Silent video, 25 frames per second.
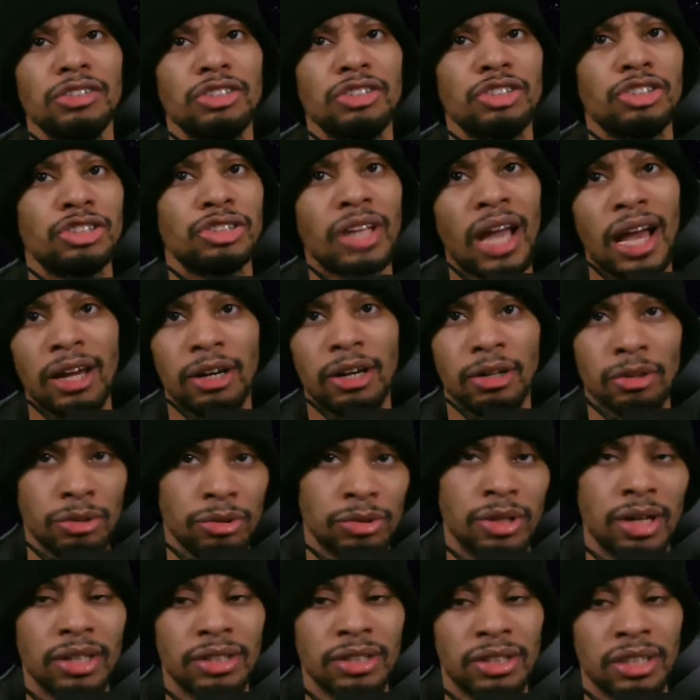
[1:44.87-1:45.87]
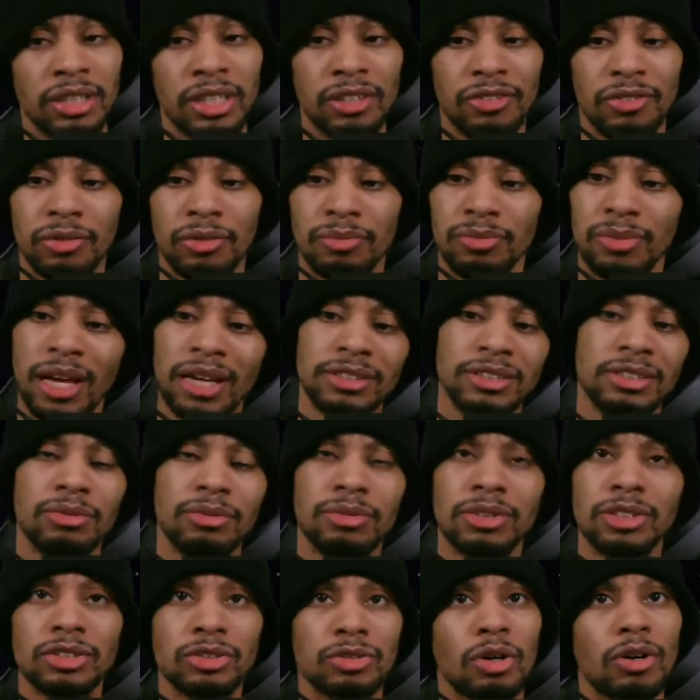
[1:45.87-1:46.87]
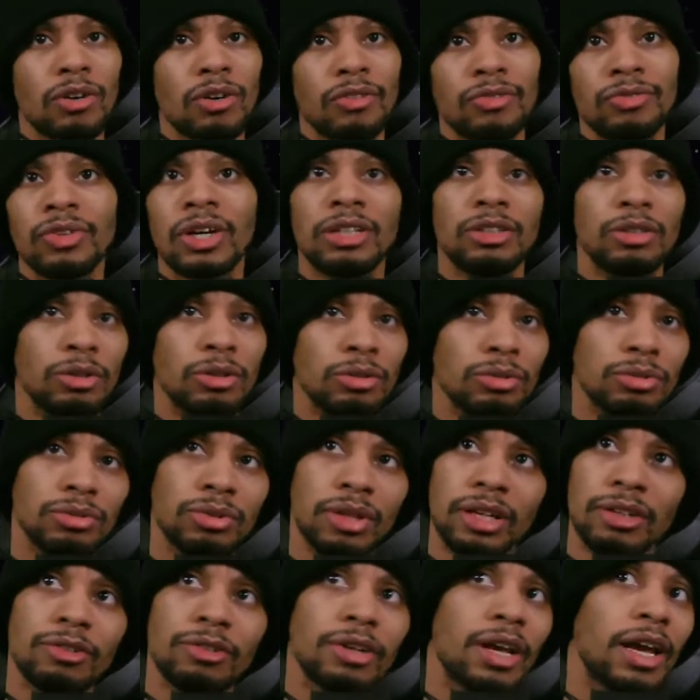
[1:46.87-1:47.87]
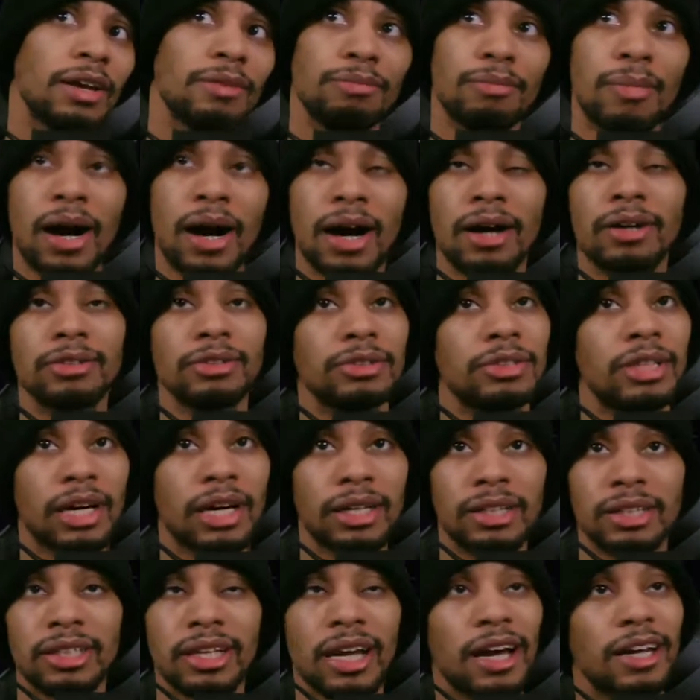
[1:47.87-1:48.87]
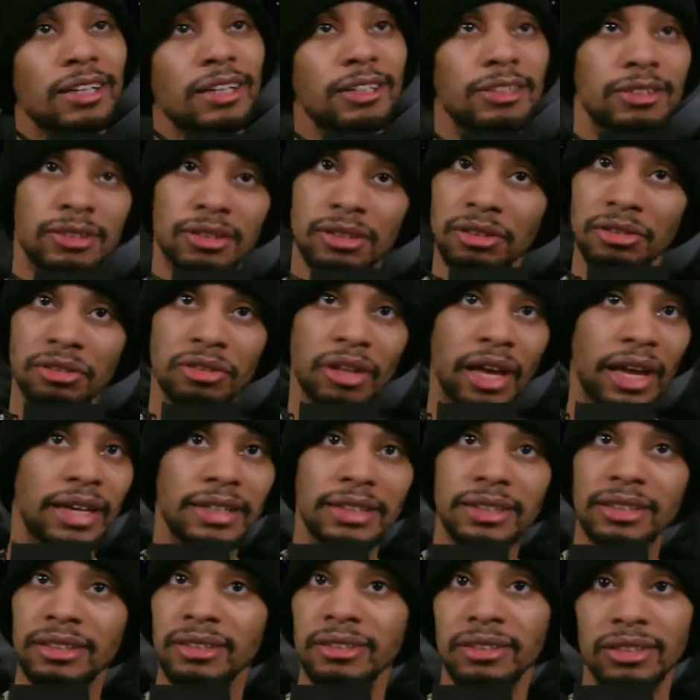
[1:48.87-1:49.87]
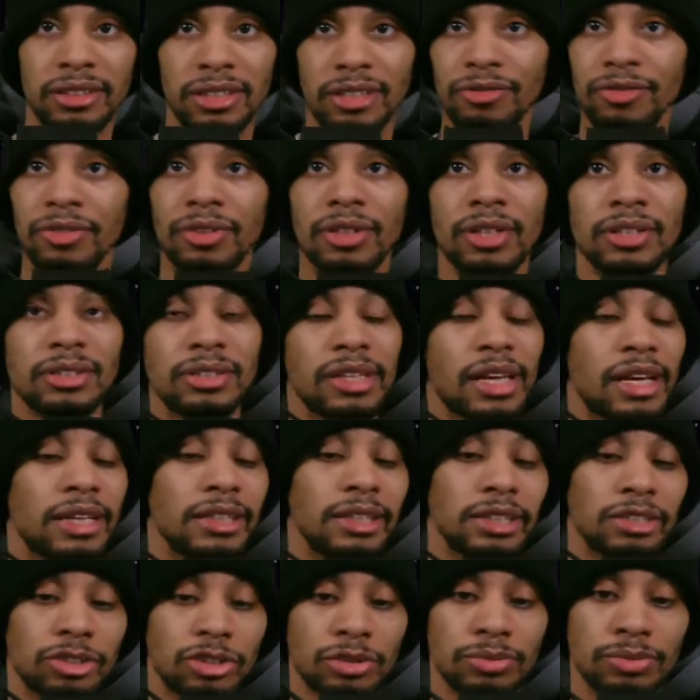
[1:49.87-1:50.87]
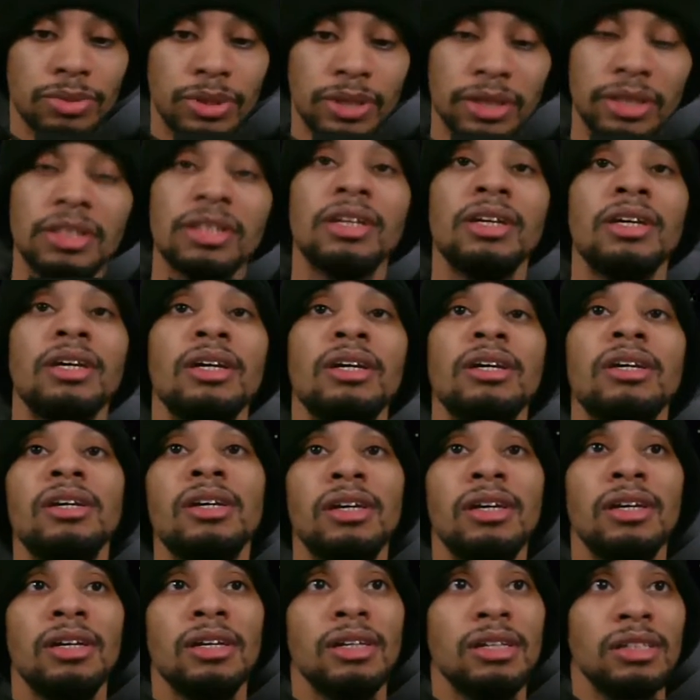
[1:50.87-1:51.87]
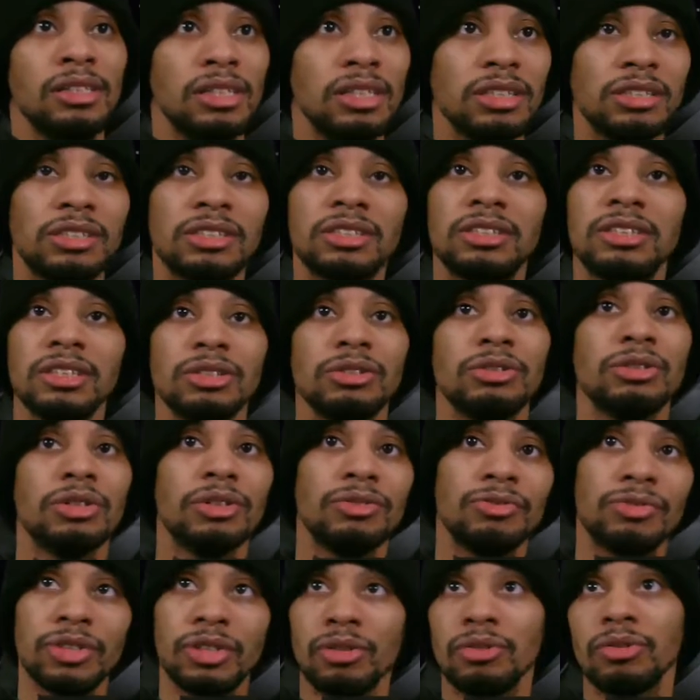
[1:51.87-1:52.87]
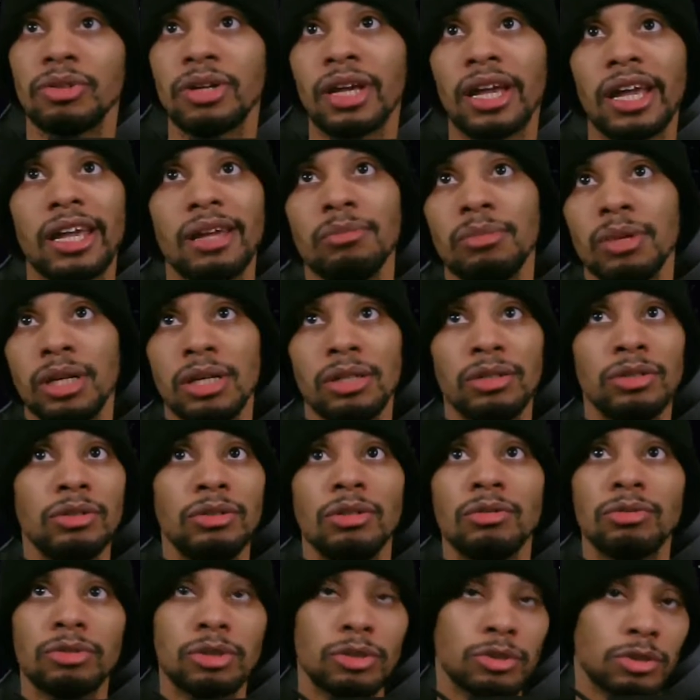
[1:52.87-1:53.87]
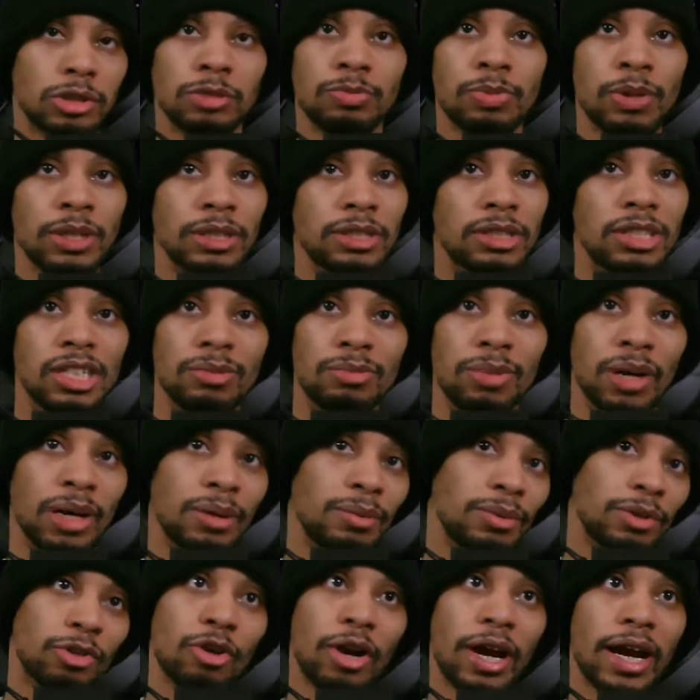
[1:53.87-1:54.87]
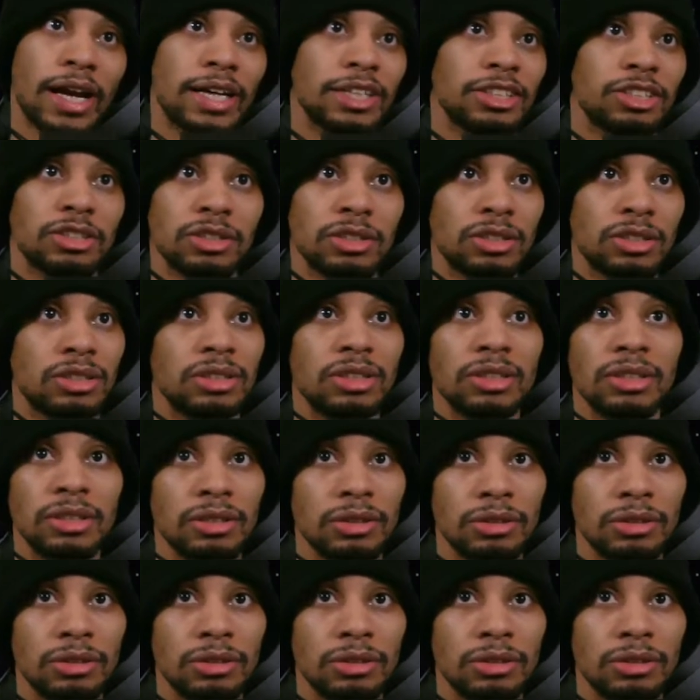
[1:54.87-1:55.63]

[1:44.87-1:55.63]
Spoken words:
shadow underneath them. Not something soft. I know, like, hey, modern, yada yada, lighting and different things of that nature, but it's still a video game, and no disrespect to anybody, but Crash is